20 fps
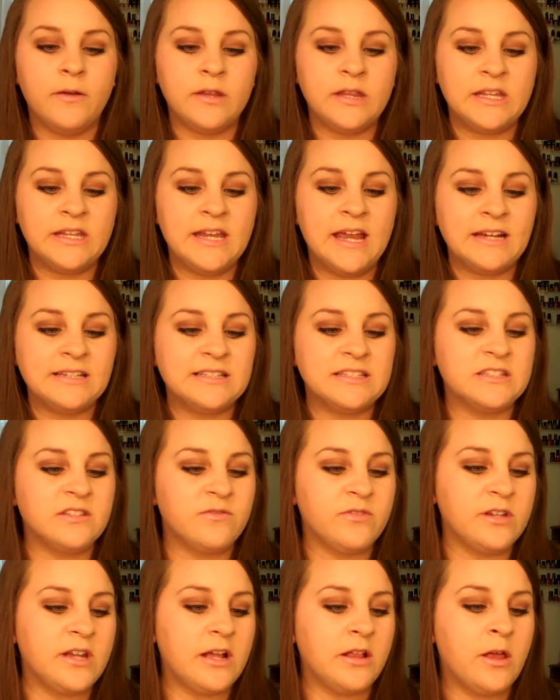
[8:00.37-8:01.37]
the next is the
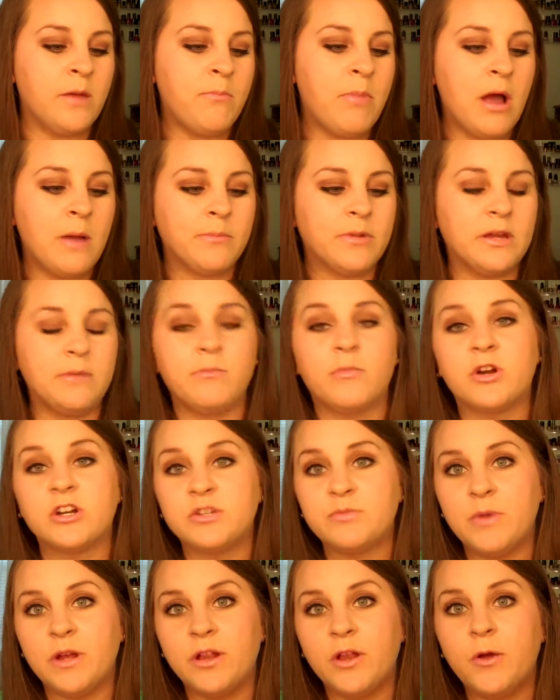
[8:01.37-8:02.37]
vanilla pumpkin
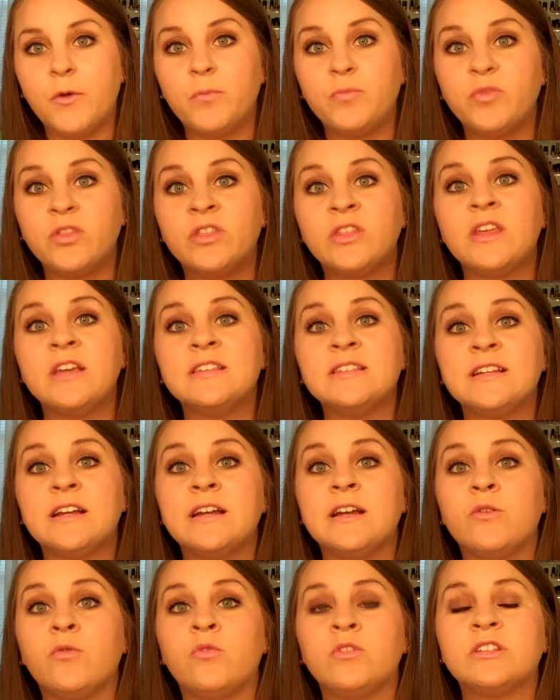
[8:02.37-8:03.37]
marshmallow. This
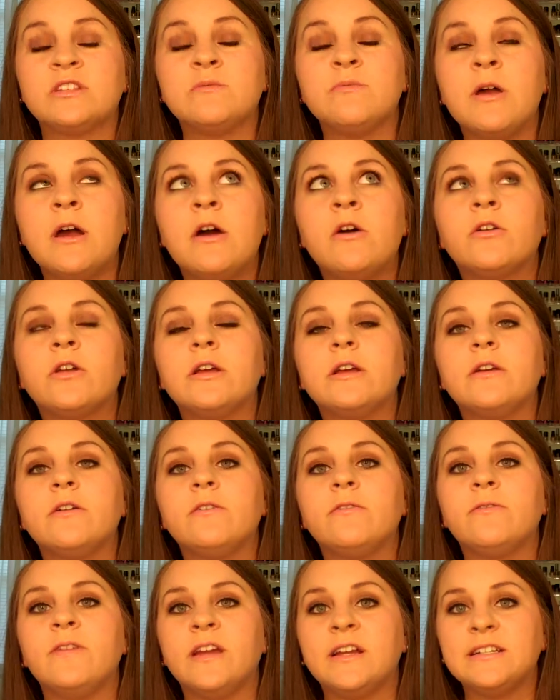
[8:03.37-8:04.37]
smelled
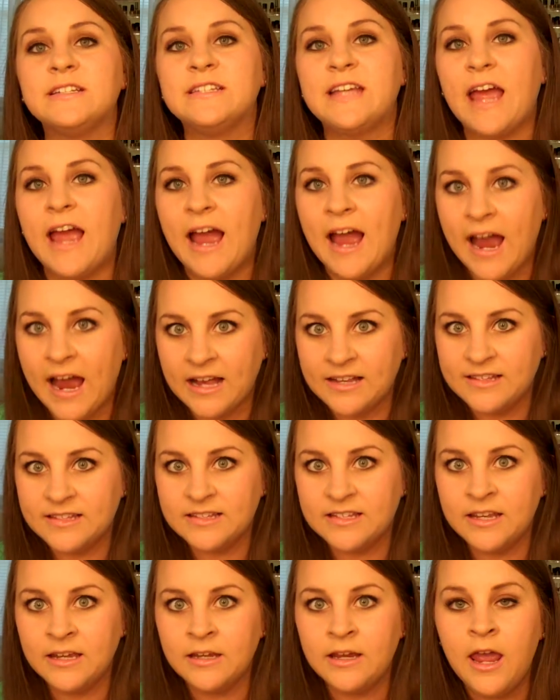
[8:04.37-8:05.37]

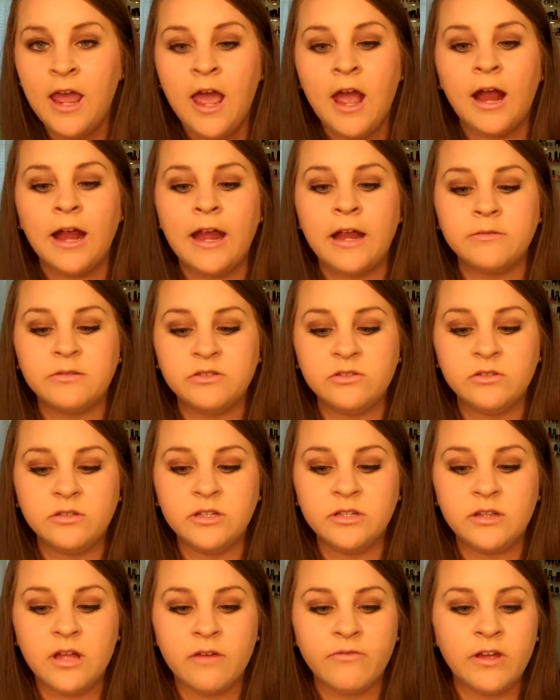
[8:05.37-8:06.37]
fantastic. I
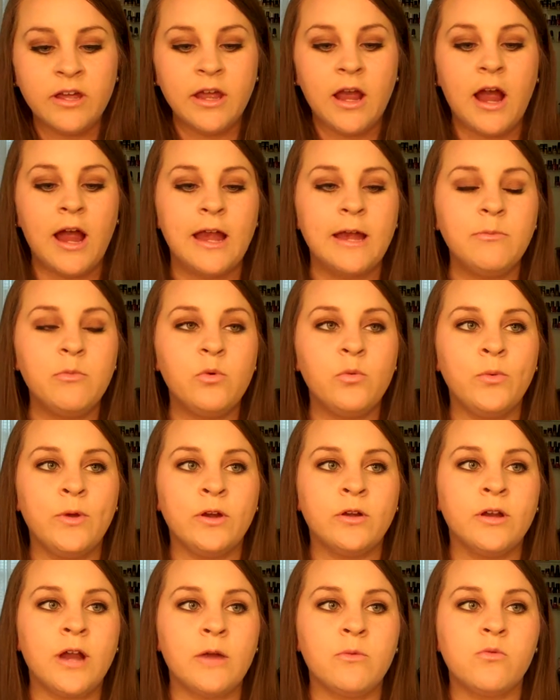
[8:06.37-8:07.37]
absolutely love it. I am
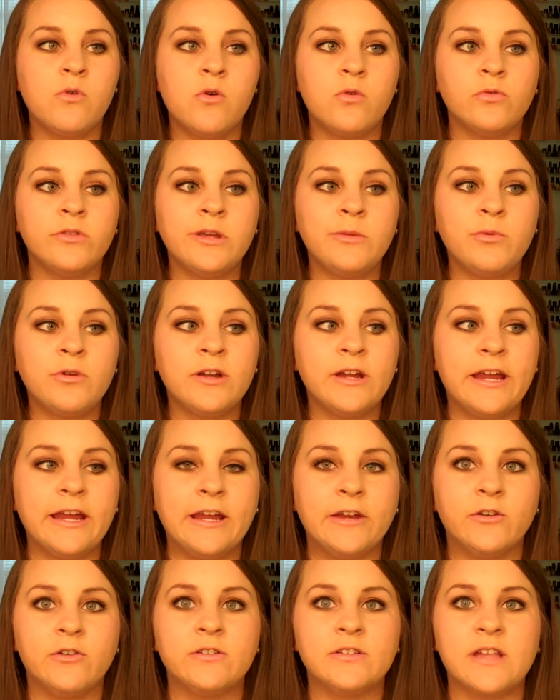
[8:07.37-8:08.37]
weird. I will only burn
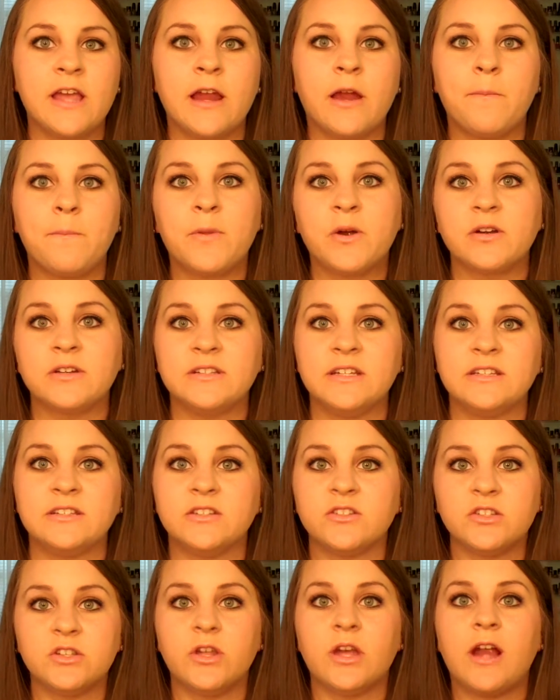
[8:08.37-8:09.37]
candles like per
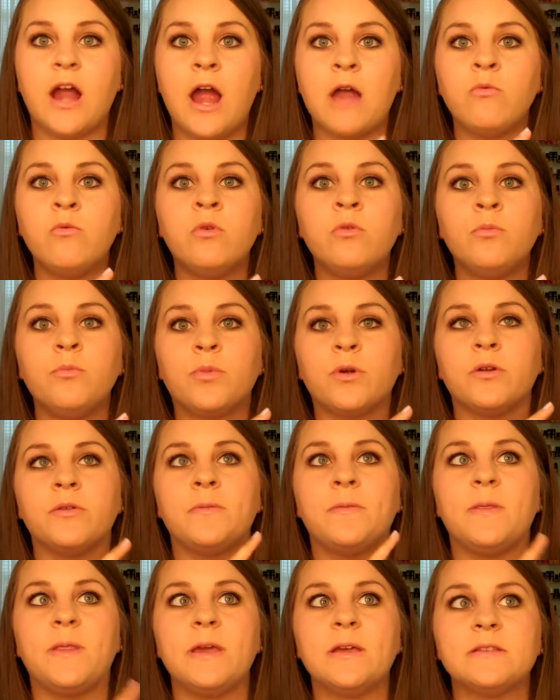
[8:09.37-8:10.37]
season. So like I won't
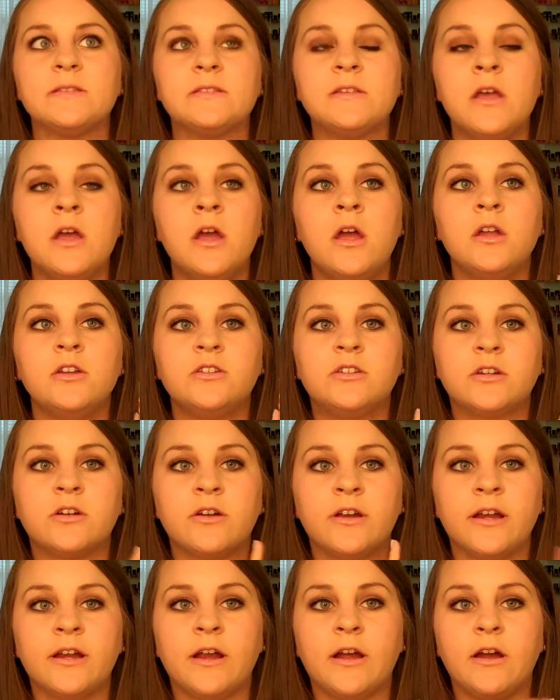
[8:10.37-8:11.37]
burn this
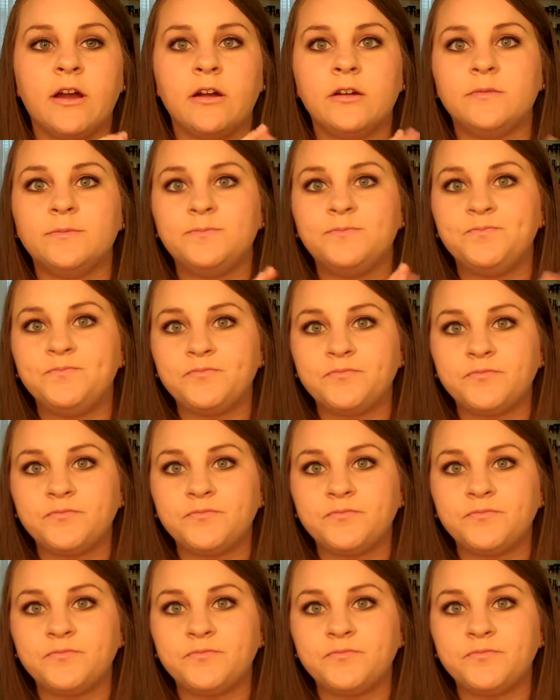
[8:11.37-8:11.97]
during um,